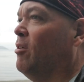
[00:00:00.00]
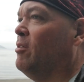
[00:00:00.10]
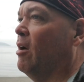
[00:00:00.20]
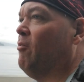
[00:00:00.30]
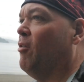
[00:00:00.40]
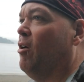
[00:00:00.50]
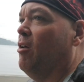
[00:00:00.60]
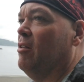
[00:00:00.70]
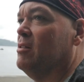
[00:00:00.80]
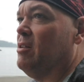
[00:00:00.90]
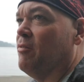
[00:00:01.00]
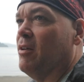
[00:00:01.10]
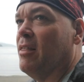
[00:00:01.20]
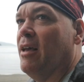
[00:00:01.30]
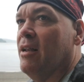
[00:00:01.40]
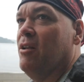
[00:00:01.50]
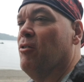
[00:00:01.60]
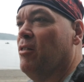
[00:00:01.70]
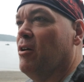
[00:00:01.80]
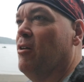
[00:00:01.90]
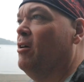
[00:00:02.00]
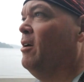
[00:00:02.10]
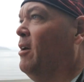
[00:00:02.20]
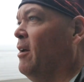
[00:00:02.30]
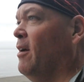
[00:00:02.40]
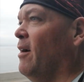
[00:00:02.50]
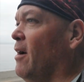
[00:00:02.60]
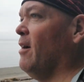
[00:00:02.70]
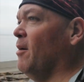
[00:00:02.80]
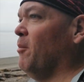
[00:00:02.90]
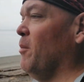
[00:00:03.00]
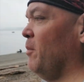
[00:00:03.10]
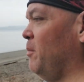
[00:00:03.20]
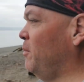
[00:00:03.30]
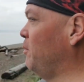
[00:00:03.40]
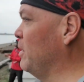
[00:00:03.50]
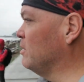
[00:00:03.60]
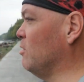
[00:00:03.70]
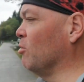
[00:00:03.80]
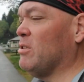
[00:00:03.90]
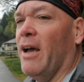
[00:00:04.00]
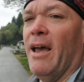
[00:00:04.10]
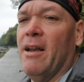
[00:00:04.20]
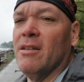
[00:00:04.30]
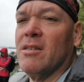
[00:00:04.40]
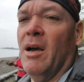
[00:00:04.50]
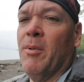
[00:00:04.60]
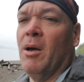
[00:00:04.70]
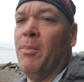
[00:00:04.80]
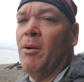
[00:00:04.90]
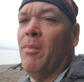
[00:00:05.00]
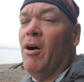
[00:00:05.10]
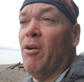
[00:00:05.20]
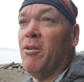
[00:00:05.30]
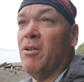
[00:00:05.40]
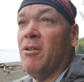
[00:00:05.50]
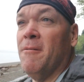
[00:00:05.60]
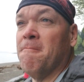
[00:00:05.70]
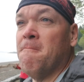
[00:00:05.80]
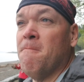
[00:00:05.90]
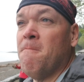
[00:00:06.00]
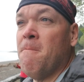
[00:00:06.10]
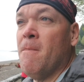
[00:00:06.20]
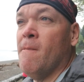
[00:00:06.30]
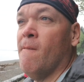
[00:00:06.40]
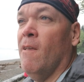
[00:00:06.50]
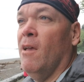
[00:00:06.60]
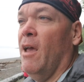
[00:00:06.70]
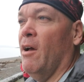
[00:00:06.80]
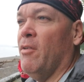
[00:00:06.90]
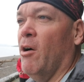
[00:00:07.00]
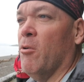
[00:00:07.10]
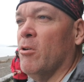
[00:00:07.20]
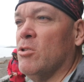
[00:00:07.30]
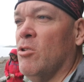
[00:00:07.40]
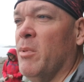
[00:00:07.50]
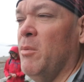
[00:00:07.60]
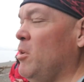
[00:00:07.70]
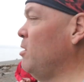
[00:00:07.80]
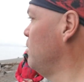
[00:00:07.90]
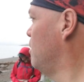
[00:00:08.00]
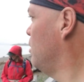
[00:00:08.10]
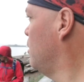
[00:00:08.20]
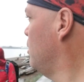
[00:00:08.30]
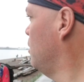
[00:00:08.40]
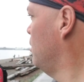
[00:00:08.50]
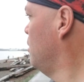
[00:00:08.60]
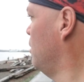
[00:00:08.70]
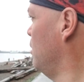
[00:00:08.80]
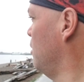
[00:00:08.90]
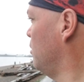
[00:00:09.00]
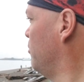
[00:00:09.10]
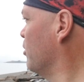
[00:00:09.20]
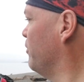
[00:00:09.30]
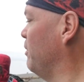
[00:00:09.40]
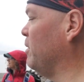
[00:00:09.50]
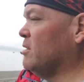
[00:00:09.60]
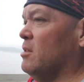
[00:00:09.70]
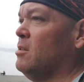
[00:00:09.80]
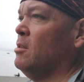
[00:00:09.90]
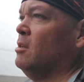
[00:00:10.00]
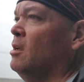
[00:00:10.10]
downfall and stuff like that here and there. But its low tide is coming up in about half hour or so, maybe 45 minutes.